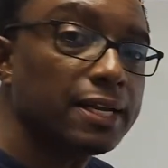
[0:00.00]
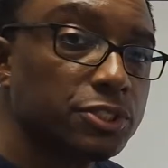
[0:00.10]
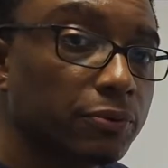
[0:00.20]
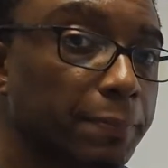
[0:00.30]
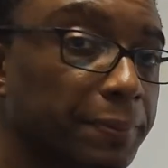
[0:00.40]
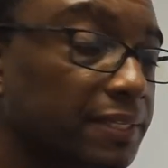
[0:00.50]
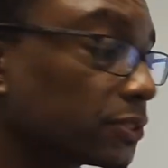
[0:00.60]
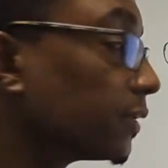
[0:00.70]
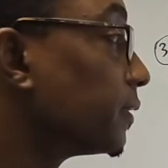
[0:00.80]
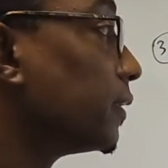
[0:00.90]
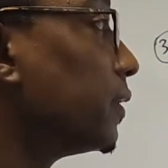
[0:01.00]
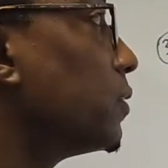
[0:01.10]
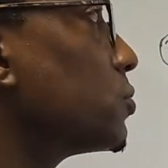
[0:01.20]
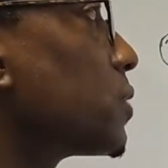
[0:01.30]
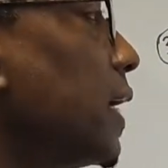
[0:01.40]
that's a repeat.
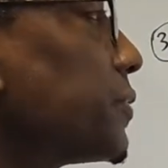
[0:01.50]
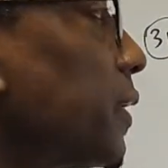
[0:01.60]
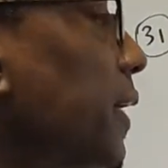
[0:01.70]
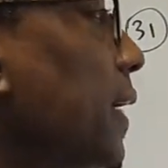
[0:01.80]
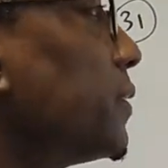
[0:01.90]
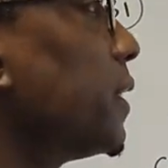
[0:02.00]
So let's look at